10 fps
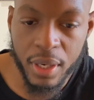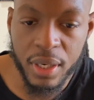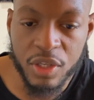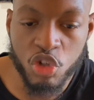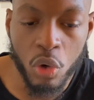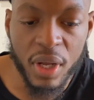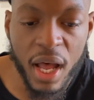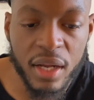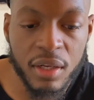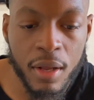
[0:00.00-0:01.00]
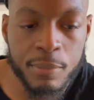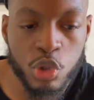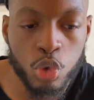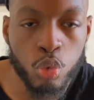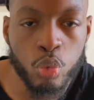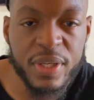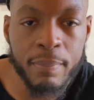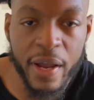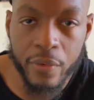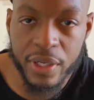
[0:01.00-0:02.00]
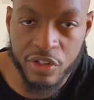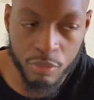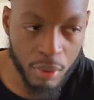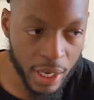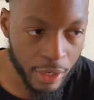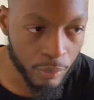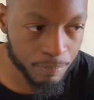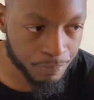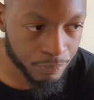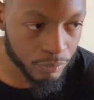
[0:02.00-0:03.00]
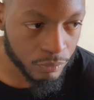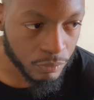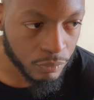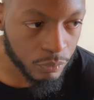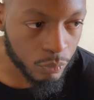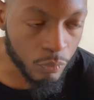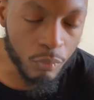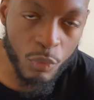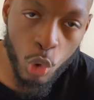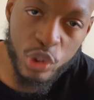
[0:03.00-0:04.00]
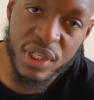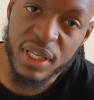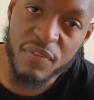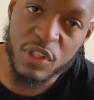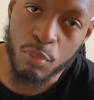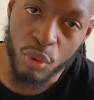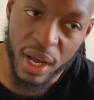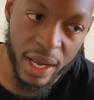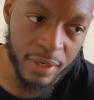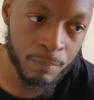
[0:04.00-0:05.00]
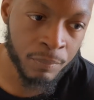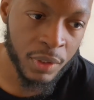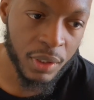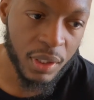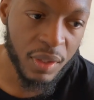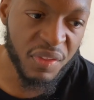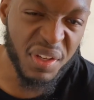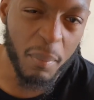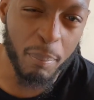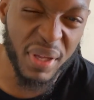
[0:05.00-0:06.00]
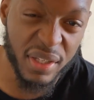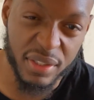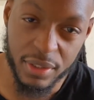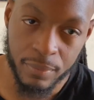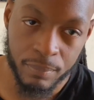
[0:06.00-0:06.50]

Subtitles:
So God comes to remarry his bride, or to give his bride the ability